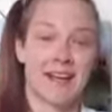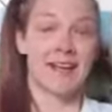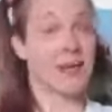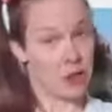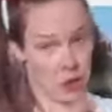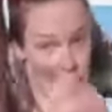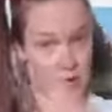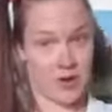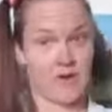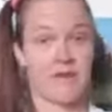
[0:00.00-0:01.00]
Can you
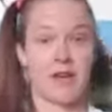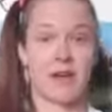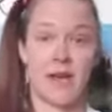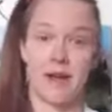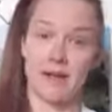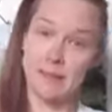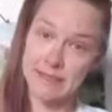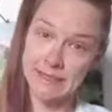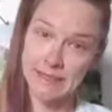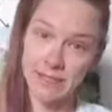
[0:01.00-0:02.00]
think of any
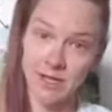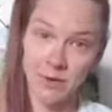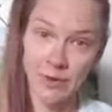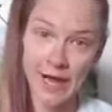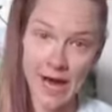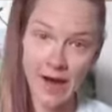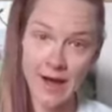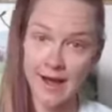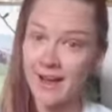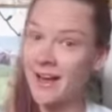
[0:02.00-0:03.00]
animals that start with
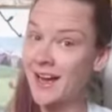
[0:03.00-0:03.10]
I?